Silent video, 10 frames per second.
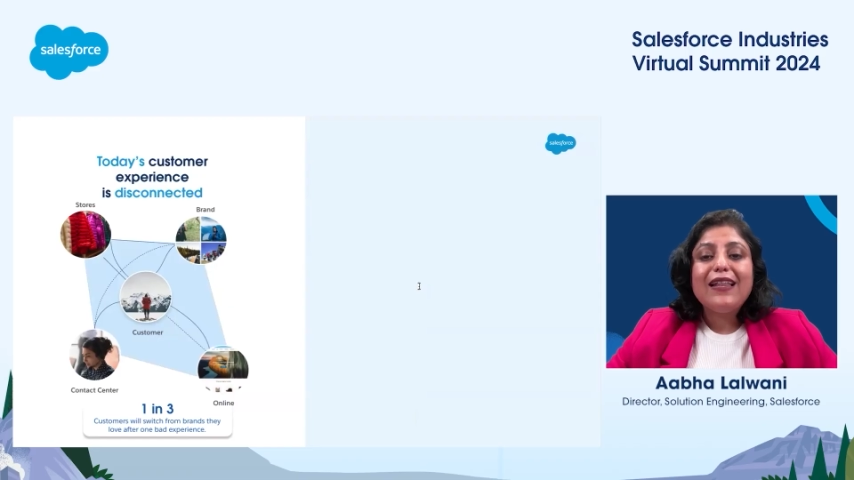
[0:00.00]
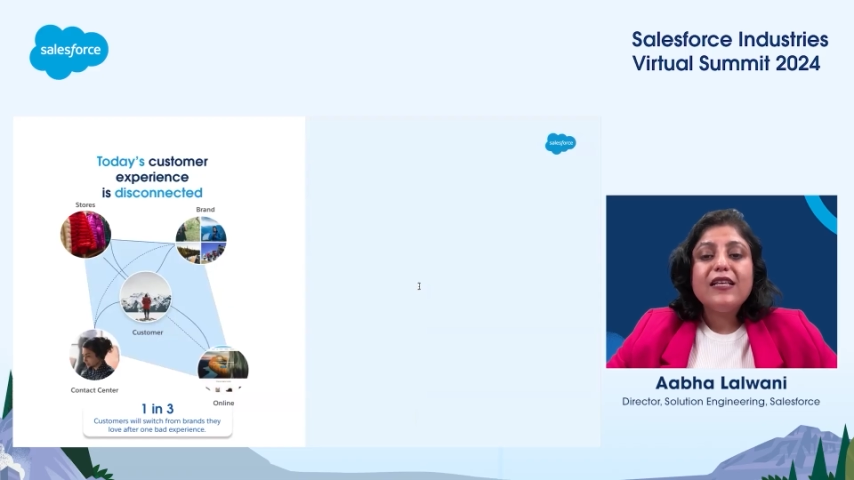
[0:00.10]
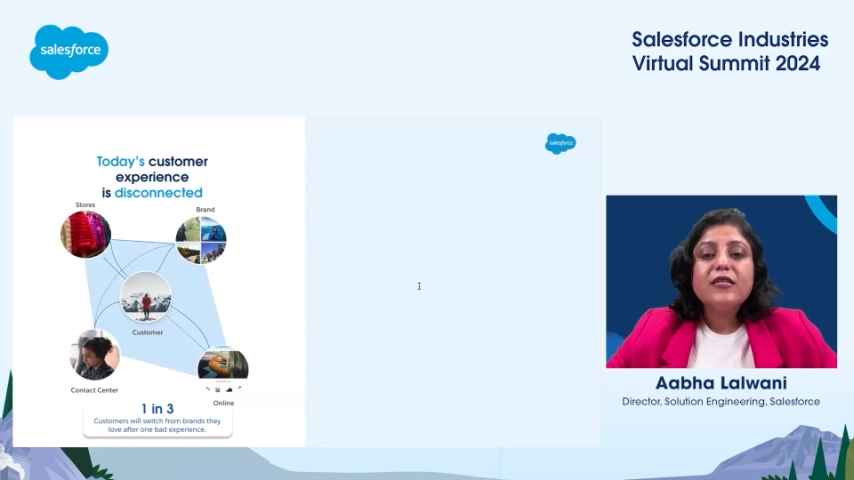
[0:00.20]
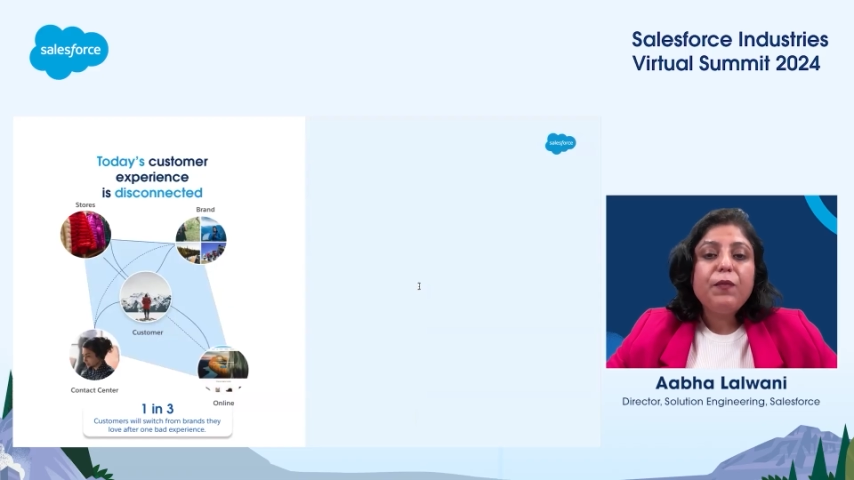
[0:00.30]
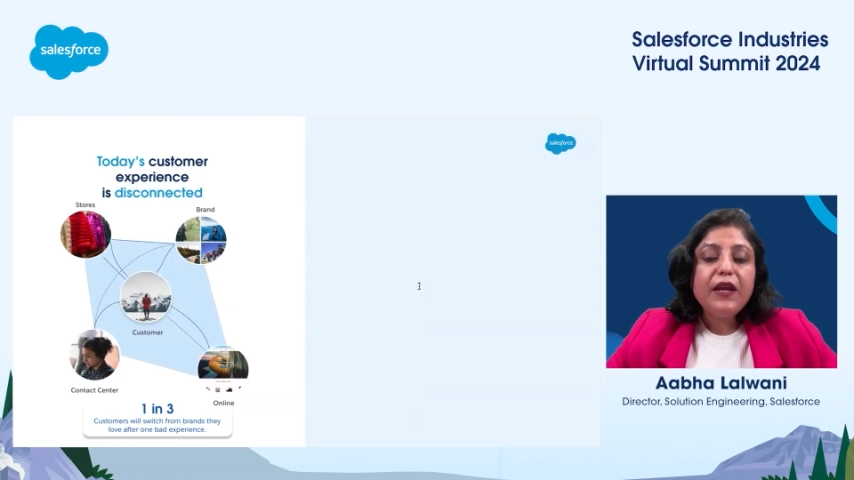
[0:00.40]
at
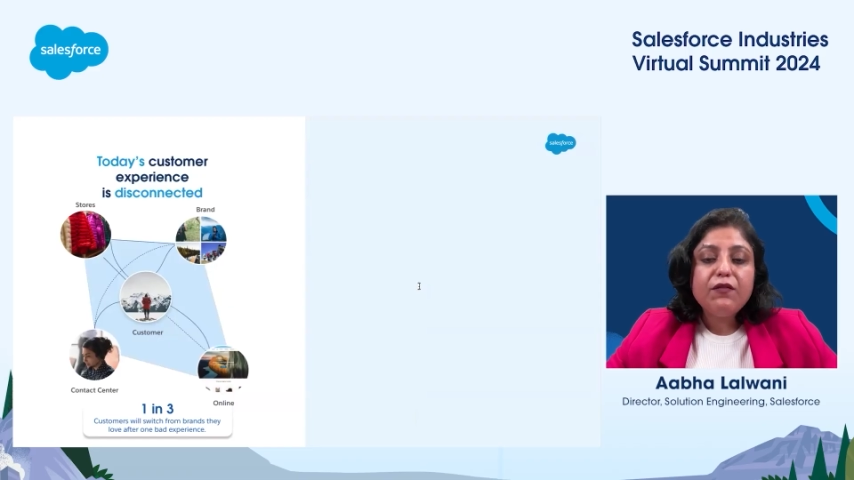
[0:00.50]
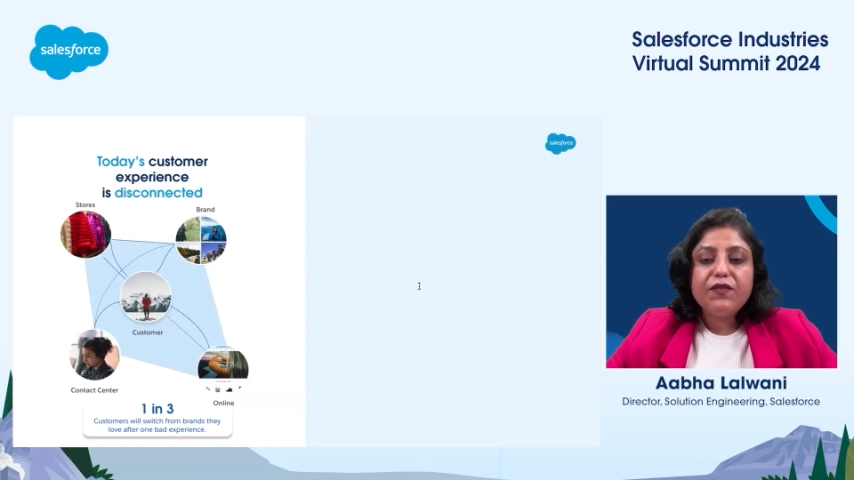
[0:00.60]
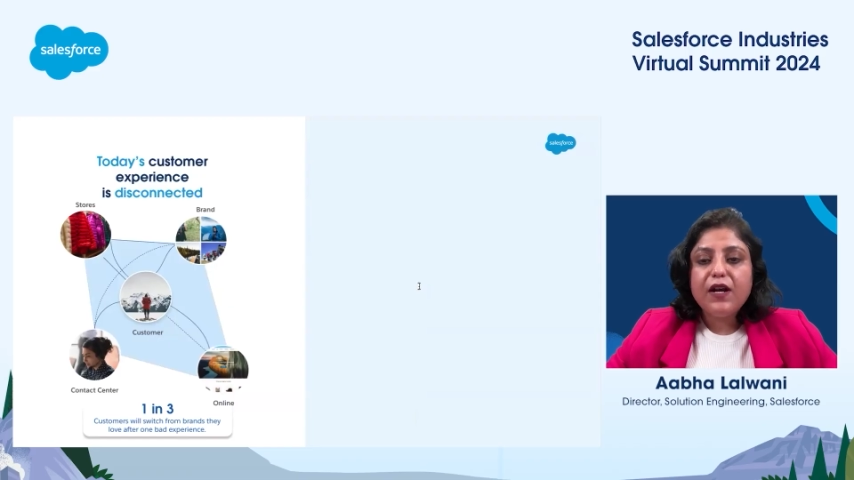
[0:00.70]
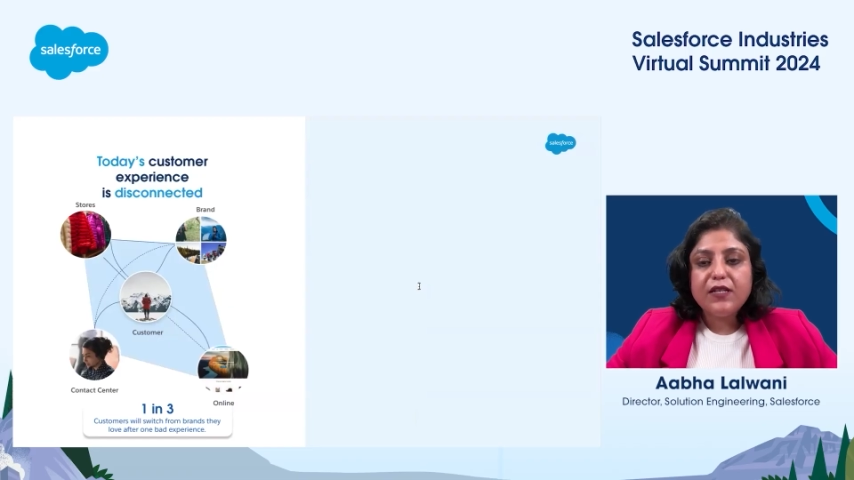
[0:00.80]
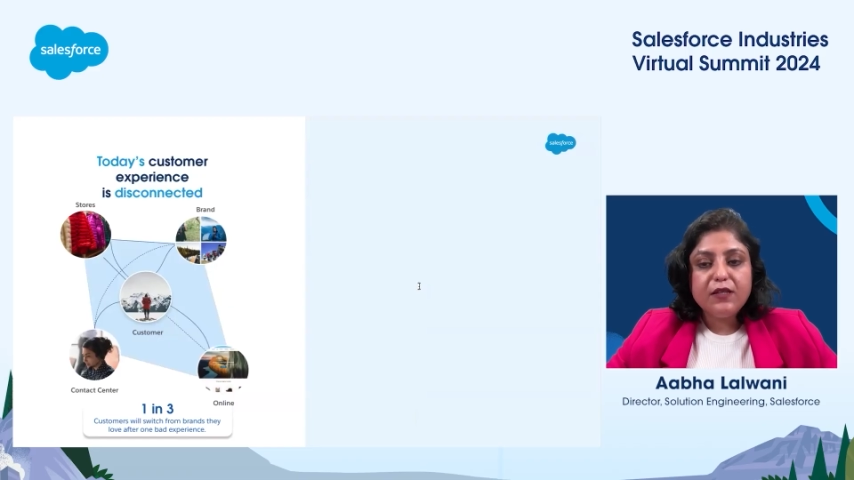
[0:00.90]
the speed
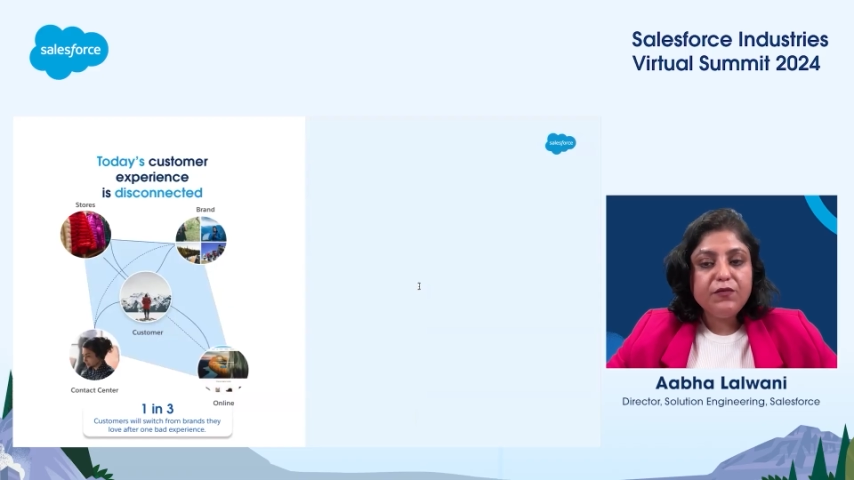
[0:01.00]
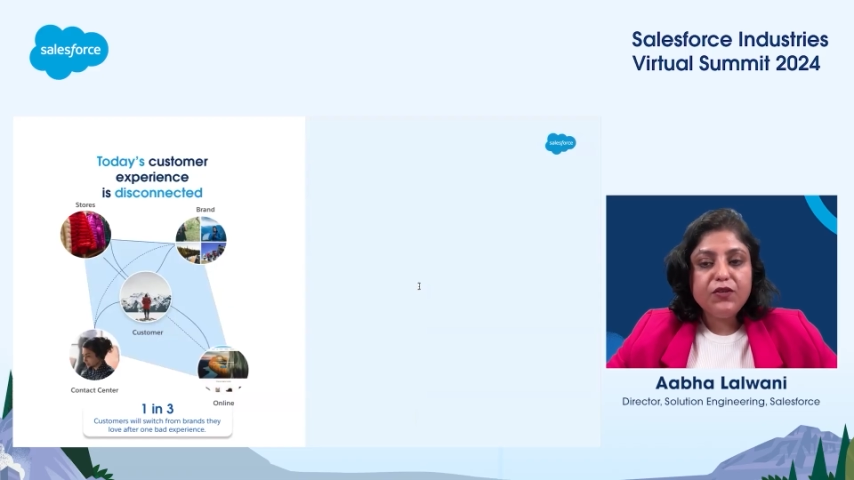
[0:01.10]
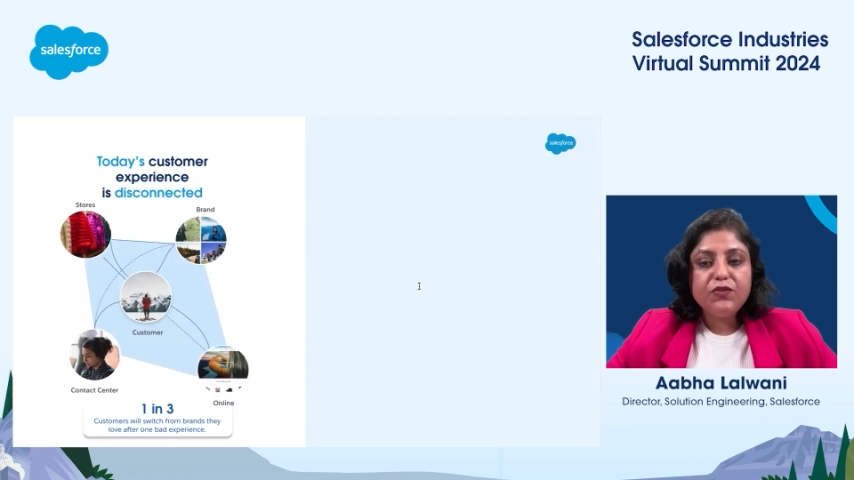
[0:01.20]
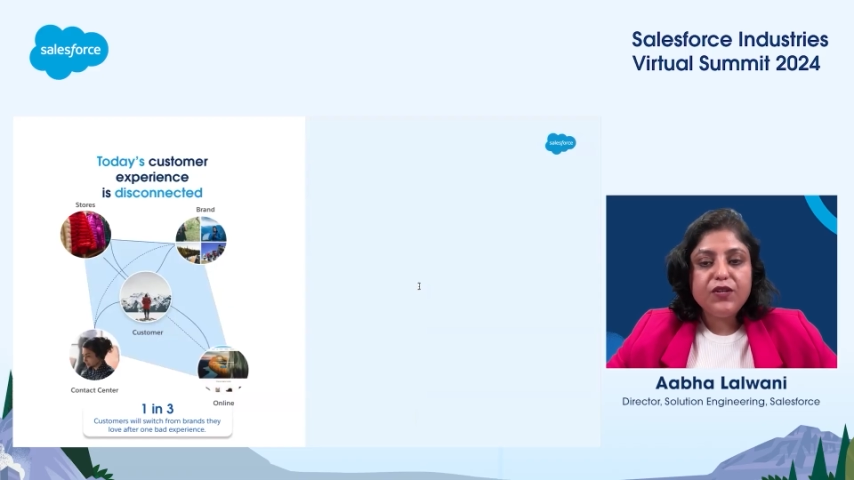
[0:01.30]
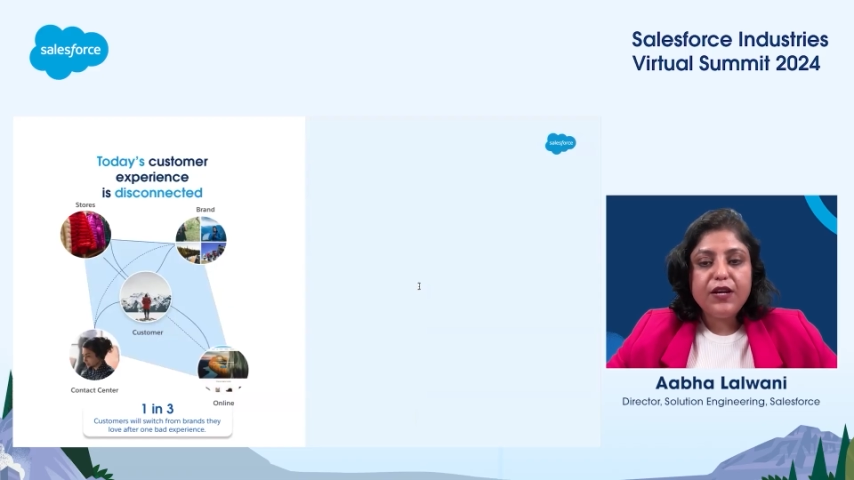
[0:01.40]
of a
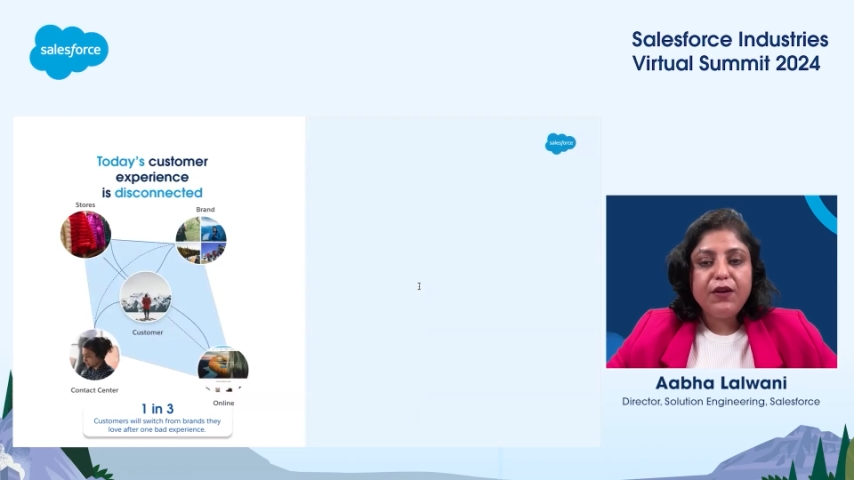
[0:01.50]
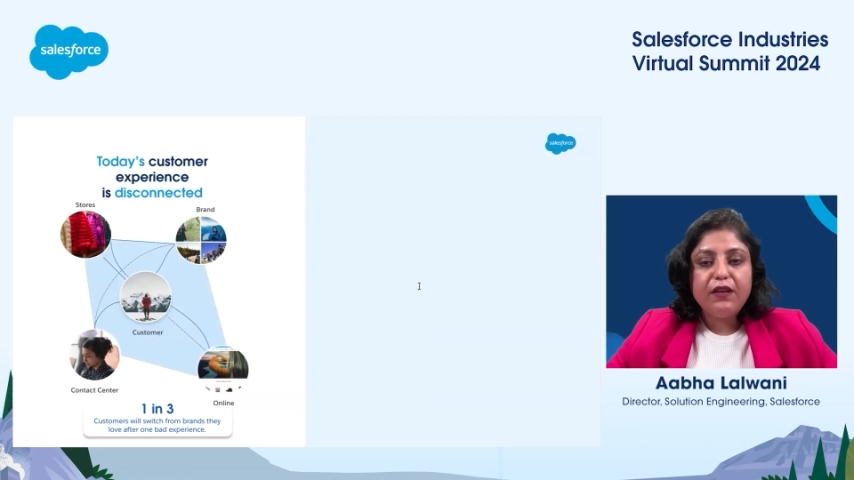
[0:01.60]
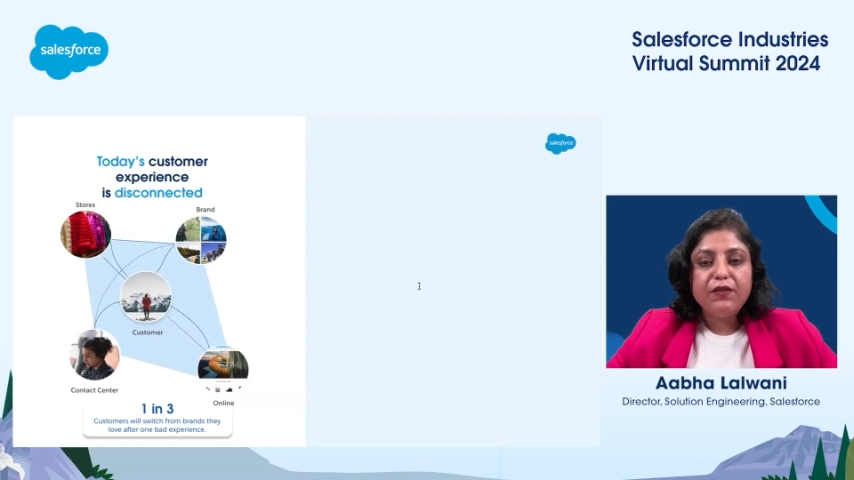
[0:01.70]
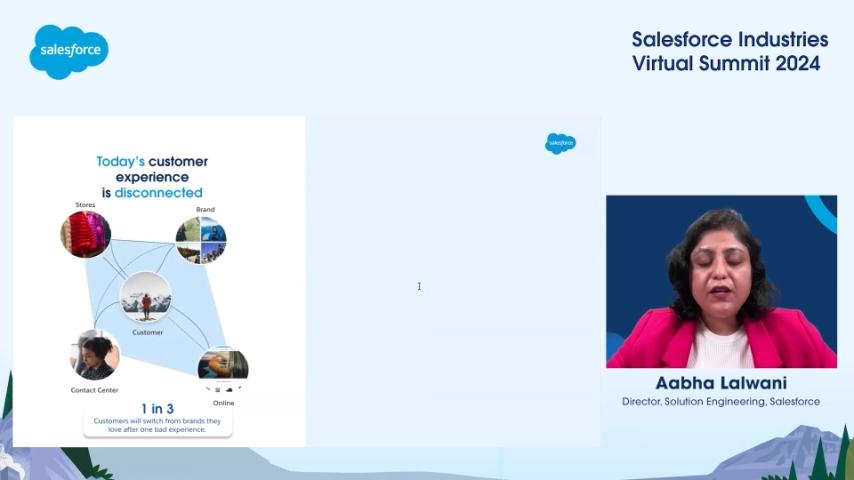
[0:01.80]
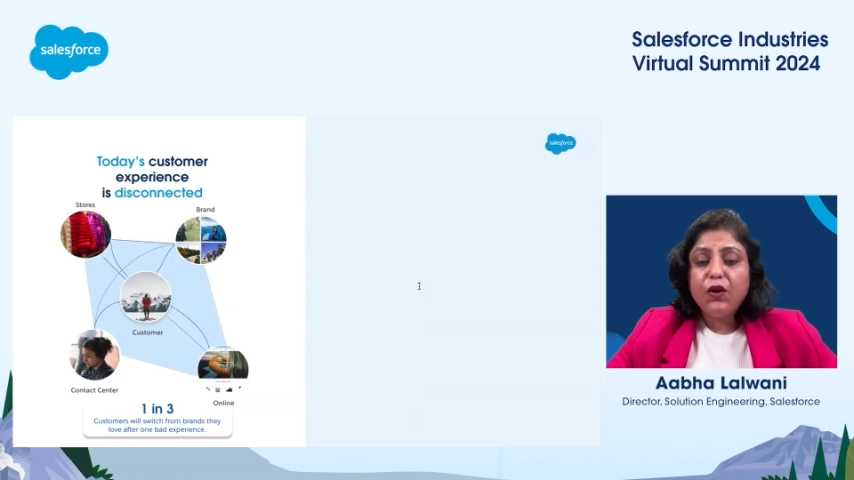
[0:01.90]
customer to stay
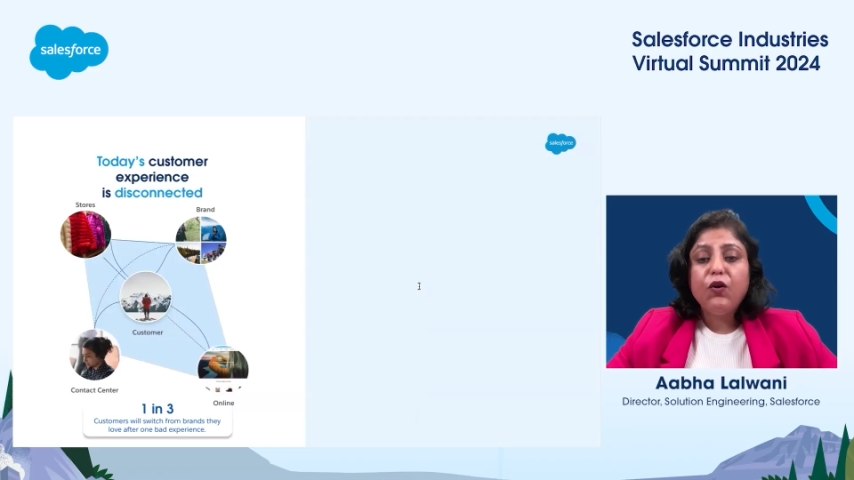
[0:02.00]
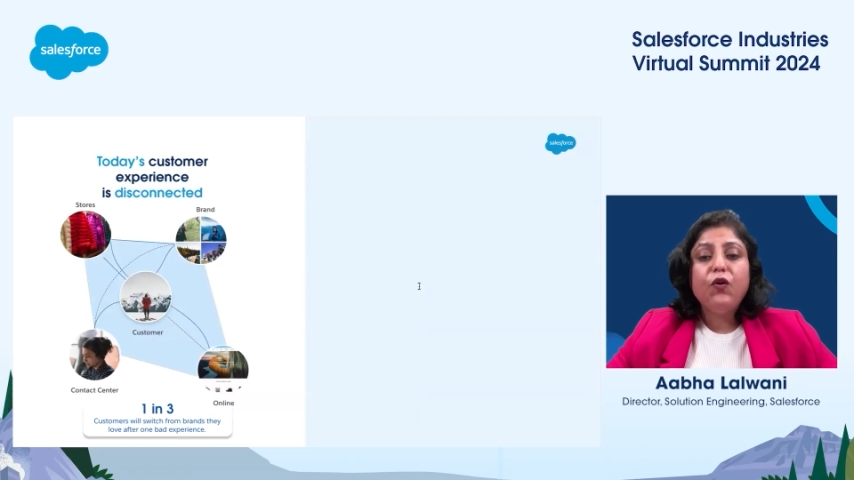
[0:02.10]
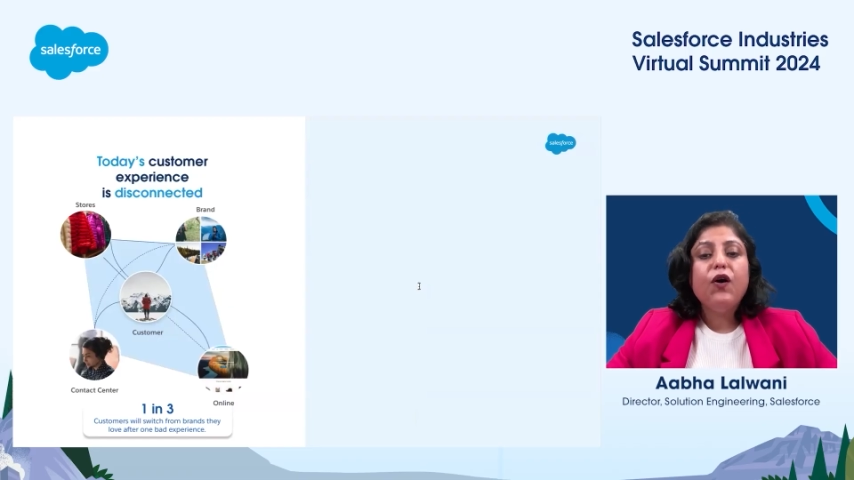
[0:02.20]
relevant.